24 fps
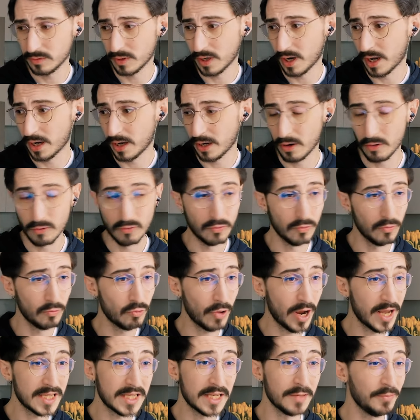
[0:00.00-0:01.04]
I don't know,
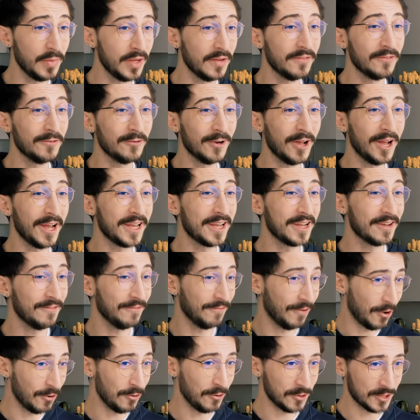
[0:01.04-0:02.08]
recipe for like a
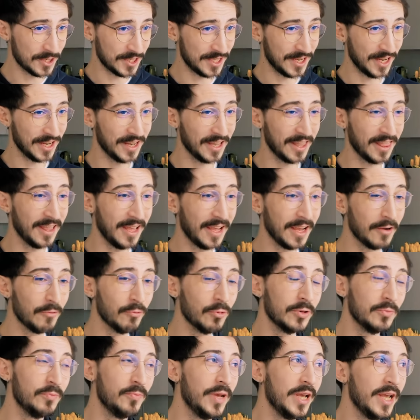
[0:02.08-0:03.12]
focusing thing
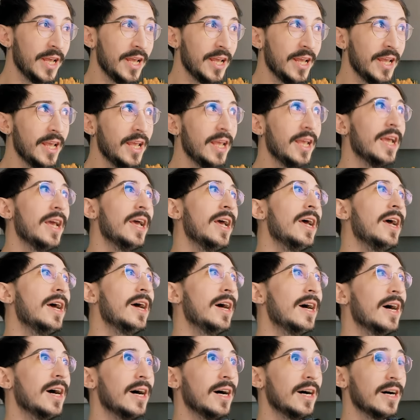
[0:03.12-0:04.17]
would be
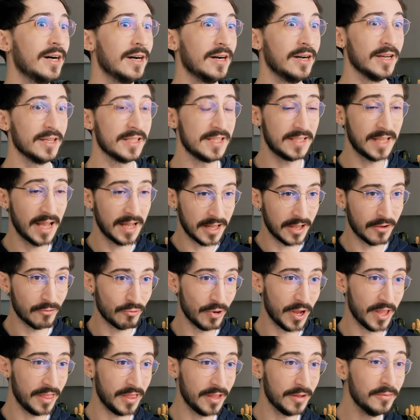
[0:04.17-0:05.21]
uh, a steady
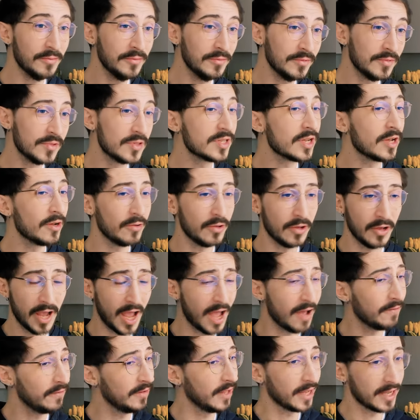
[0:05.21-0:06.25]
rhythm. So you
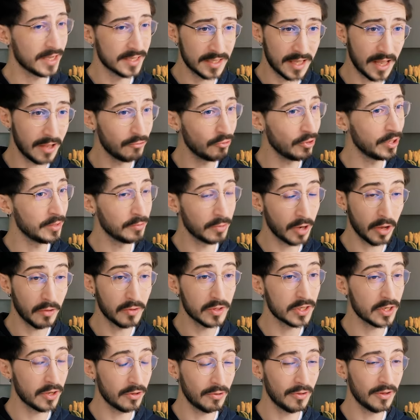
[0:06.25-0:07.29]
have like a steady rhythm going,
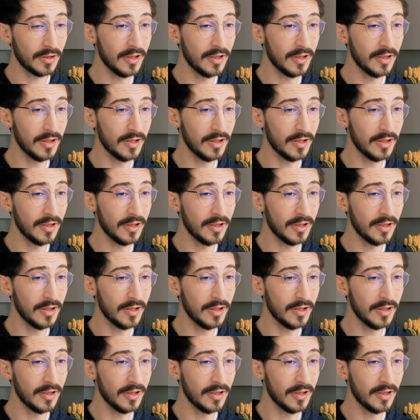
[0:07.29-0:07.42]
so